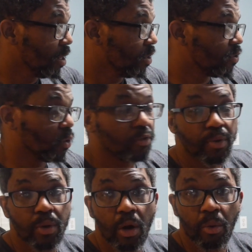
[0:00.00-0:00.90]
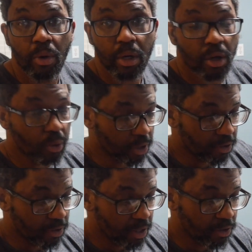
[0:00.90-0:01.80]
So if you don't want to go with the
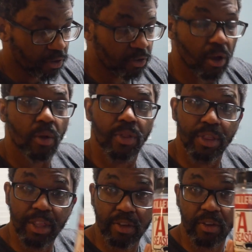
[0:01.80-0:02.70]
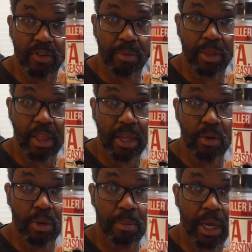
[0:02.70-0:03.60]
seasoned salt, this is something that you
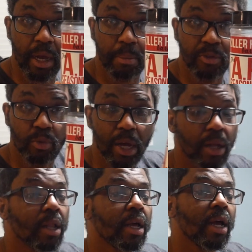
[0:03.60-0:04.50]
can pick up as well.